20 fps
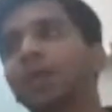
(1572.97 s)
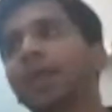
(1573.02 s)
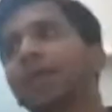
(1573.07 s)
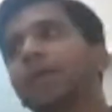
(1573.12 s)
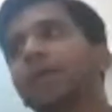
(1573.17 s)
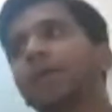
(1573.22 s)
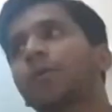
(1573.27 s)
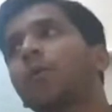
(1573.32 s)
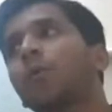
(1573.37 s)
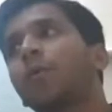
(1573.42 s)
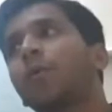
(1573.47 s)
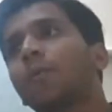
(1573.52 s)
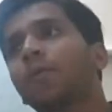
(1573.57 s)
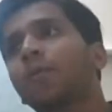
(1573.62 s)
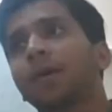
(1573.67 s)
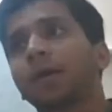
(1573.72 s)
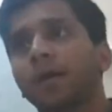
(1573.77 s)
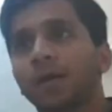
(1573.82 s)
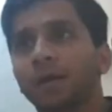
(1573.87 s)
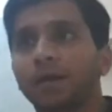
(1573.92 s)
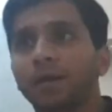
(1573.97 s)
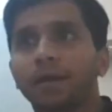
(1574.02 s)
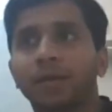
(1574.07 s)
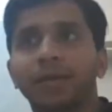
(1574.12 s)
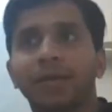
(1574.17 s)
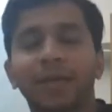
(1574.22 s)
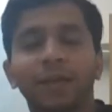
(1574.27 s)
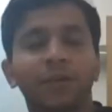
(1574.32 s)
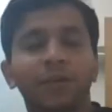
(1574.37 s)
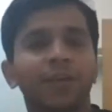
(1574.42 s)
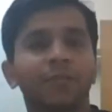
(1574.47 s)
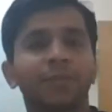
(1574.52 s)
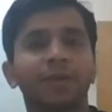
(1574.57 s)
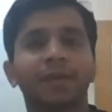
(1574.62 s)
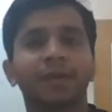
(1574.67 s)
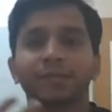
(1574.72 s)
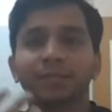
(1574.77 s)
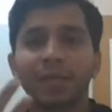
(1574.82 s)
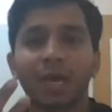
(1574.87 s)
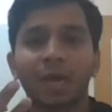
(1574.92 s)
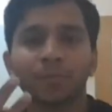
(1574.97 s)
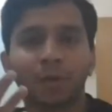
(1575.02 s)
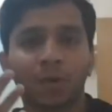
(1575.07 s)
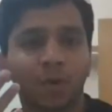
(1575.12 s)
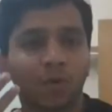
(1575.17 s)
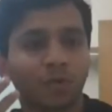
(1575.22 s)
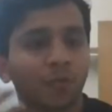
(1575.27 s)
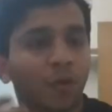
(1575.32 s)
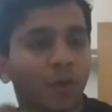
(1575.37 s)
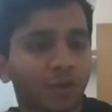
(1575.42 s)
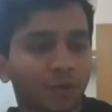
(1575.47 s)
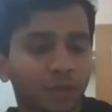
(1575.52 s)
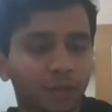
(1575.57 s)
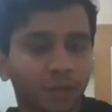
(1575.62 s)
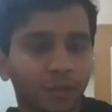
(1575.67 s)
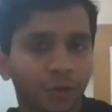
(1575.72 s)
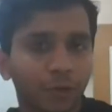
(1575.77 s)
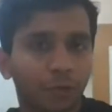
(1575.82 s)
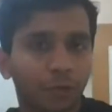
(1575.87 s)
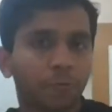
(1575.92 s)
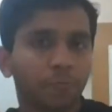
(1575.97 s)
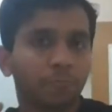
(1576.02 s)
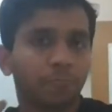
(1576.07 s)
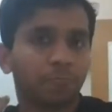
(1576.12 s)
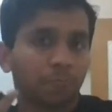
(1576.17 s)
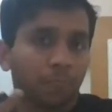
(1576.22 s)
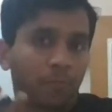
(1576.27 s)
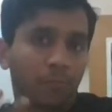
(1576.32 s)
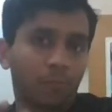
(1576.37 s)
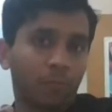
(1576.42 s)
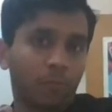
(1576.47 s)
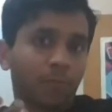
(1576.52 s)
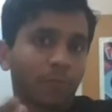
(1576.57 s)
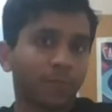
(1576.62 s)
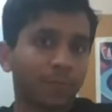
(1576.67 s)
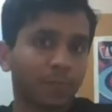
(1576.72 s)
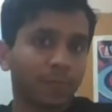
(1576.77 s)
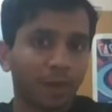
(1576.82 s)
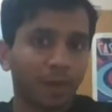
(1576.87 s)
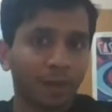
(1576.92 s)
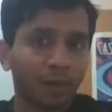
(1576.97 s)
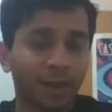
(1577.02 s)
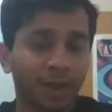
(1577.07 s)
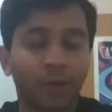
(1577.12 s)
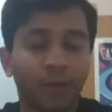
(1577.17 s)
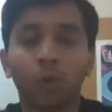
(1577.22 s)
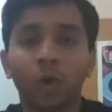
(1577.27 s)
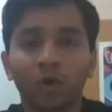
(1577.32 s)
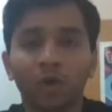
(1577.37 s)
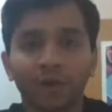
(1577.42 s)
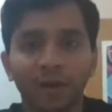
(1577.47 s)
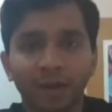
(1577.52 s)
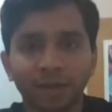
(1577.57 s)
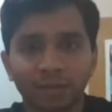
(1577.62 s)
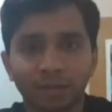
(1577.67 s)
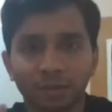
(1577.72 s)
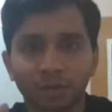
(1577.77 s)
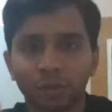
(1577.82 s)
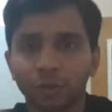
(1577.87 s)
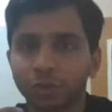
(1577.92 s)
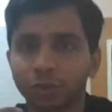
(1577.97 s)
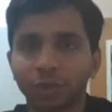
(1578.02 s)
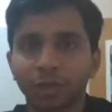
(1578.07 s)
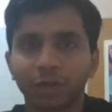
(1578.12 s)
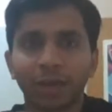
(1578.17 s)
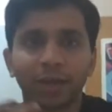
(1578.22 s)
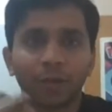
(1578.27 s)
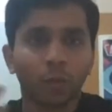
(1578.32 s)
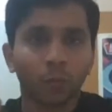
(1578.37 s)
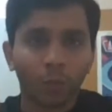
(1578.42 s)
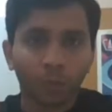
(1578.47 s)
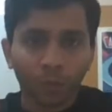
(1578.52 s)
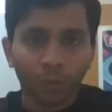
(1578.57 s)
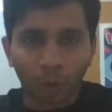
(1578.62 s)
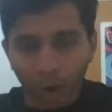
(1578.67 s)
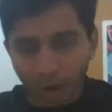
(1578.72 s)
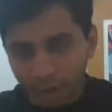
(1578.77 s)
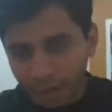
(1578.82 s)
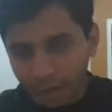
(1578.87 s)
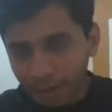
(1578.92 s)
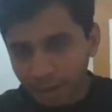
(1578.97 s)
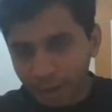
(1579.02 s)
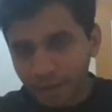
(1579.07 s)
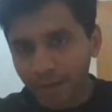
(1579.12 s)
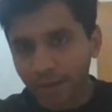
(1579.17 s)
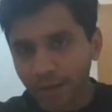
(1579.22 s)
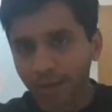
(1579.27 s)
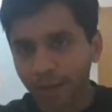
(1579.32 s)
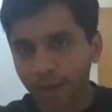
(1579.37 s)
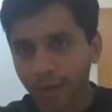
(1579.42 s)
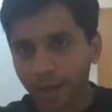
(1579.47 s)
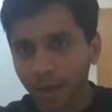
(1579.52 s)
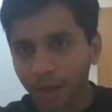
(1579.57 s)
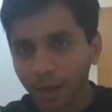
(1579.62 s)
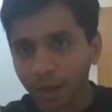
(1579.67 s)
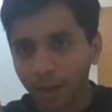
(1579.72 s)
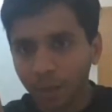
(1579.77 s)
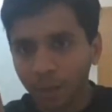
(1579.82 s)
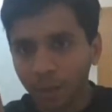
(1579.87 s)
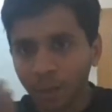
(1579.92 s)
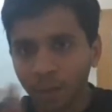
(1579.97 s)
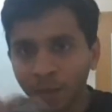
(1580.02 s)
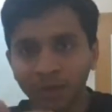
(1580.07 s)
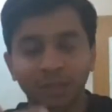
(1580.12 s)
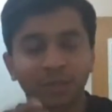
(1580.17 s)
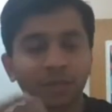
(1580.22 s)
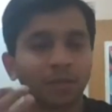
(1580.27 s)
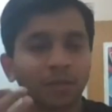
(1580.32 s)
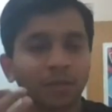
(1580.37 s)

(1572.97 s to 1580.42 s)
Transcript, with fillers: so like, can you give me an example of what you, like whoever asked this question, like, what, what,